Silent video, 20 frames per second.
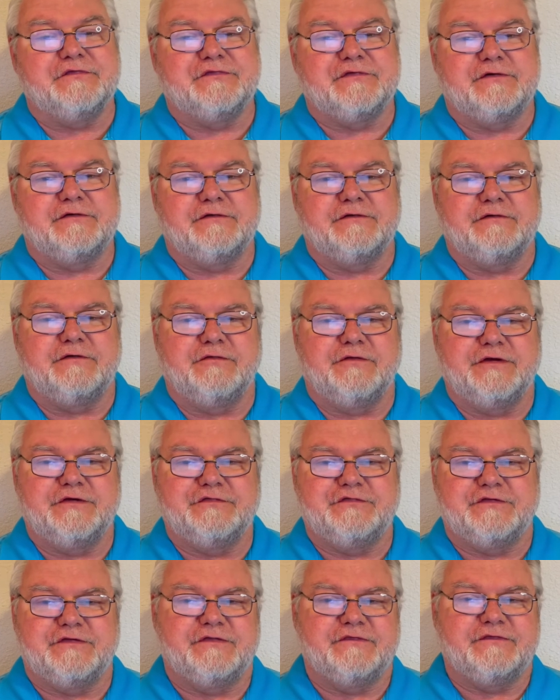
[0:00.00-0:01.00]
certain
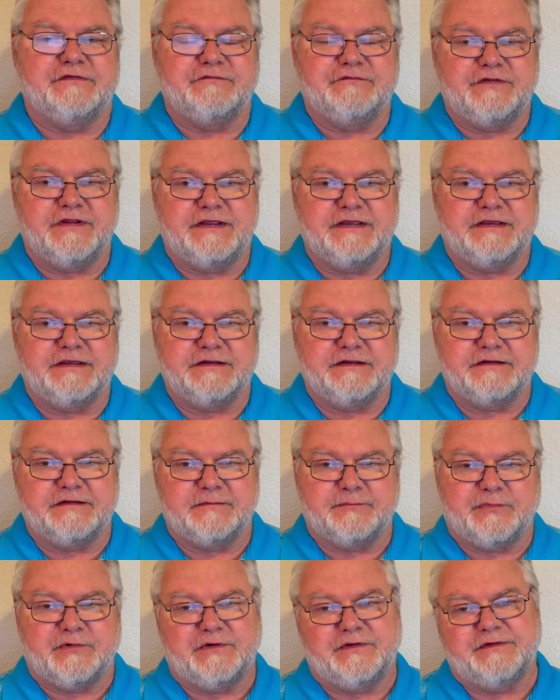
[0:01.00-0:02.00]
Christians have taken it
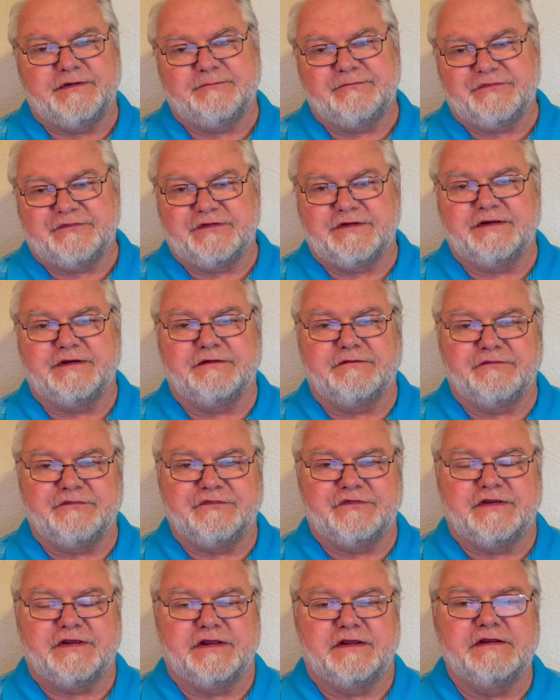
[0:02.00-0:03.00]
upon themselves
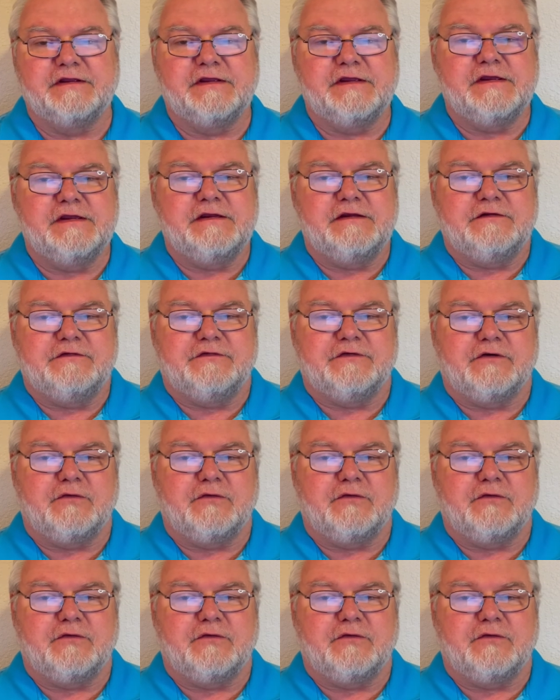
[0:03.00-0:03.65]
to